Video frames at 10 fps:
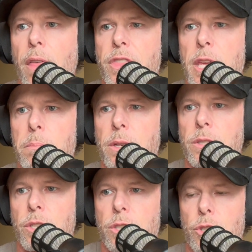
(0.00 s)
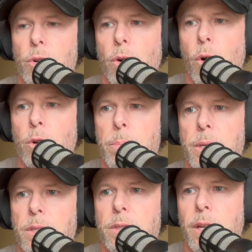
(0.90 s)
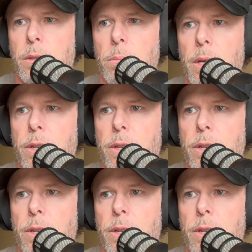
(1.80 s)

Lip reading: theme, because just because you don't own a business doesn't